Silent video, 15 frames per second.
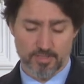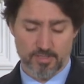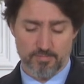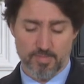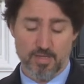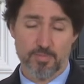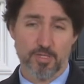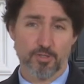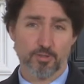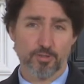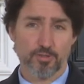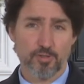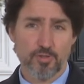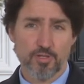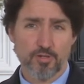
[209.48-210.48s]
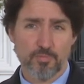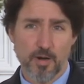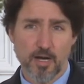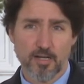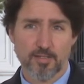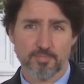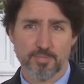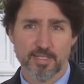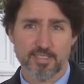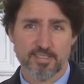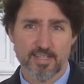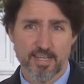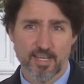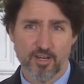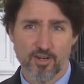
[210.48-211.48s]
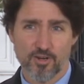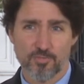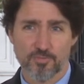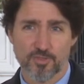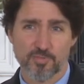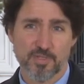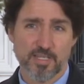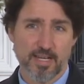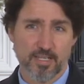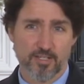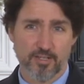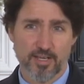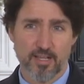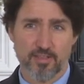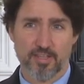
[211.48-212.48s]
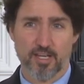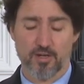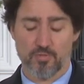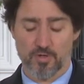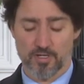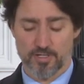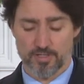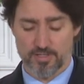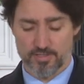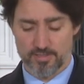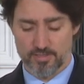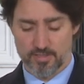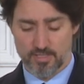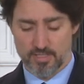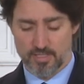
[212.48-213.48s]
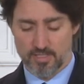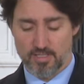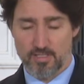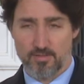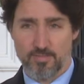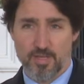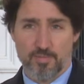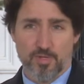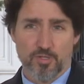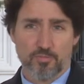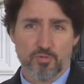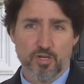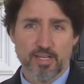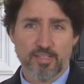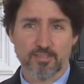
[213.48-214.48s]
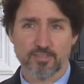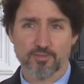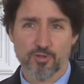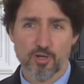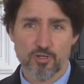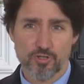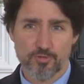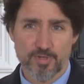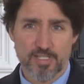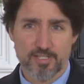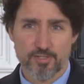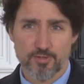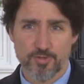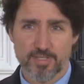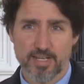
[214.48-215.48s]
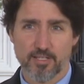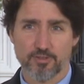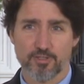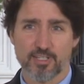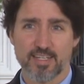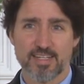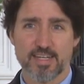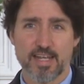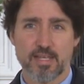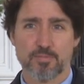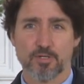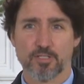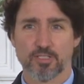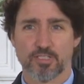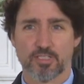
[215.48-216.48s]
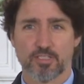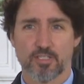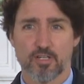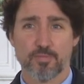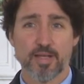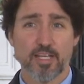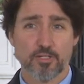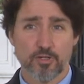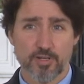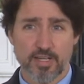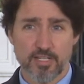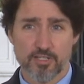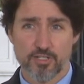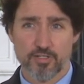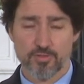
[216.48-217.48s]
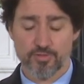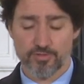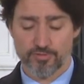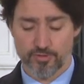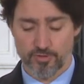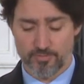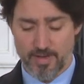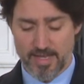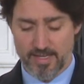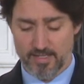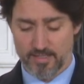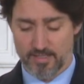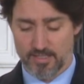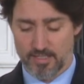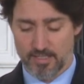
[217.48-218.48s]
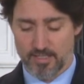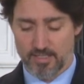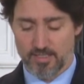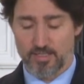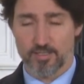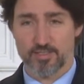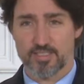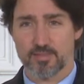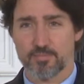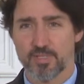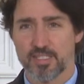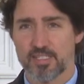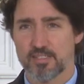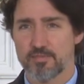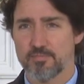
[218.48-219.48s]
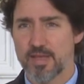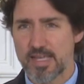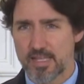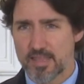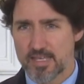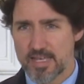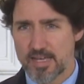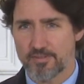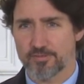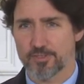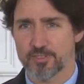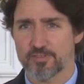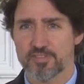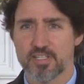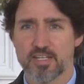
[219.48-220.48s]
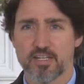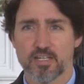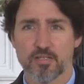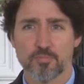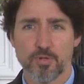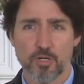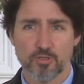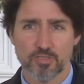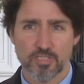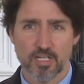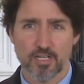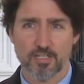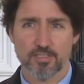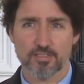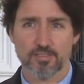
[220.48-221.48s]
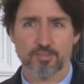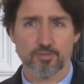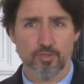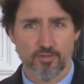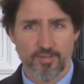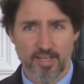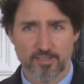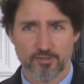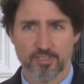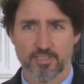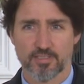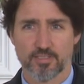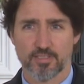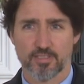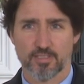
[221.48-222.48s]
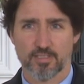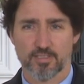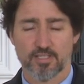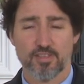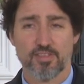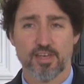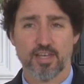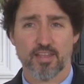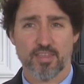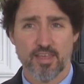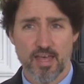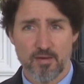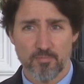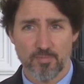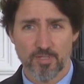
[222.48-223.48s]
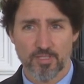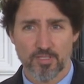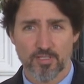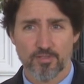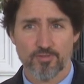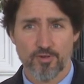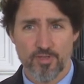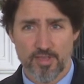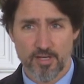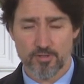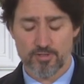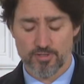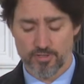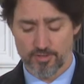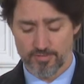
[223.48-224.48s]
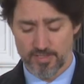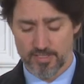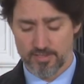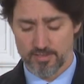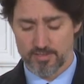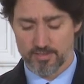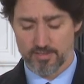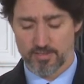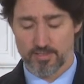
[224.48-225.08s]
Maybe you'll do your part by staying home to protect our healthcare workers. Maybe you'll bring groceries to an elderly neighbor or make a donation to a food bank, or simply make the effort of sending a postcard to a veteran to thank them for their service.